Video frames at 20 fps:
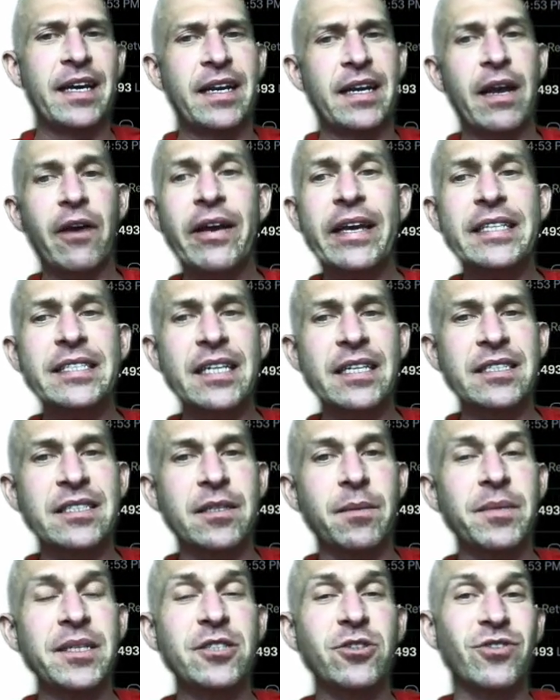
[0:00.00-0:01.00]
Now he says it's
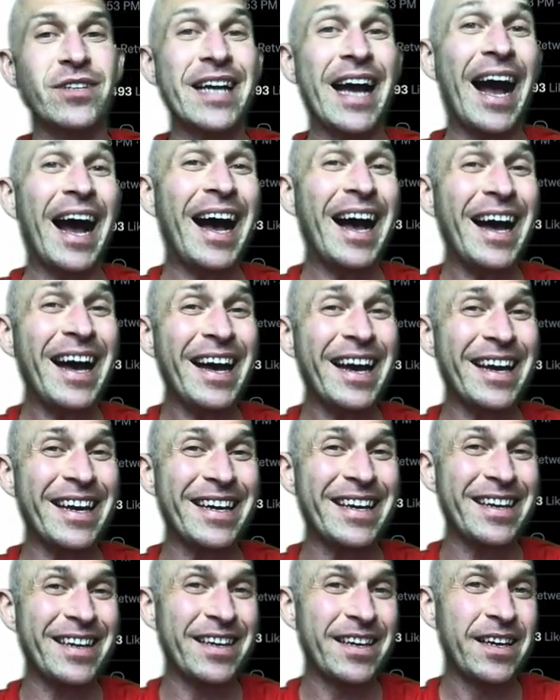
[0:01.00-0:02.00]
a mystery.
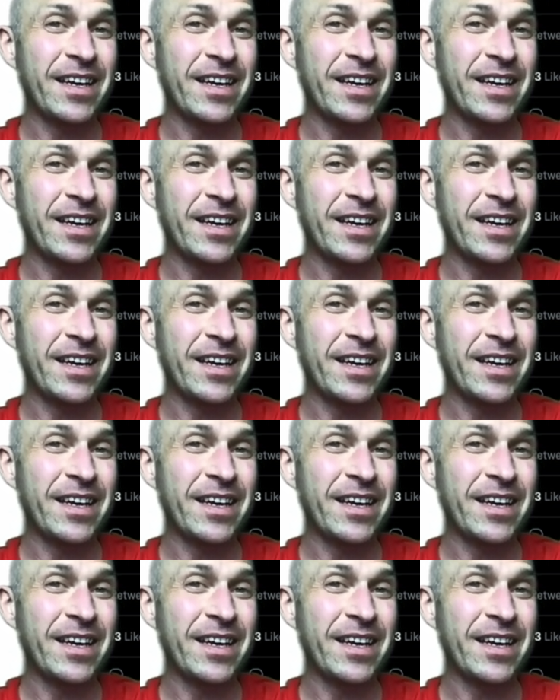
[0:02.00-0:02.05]
I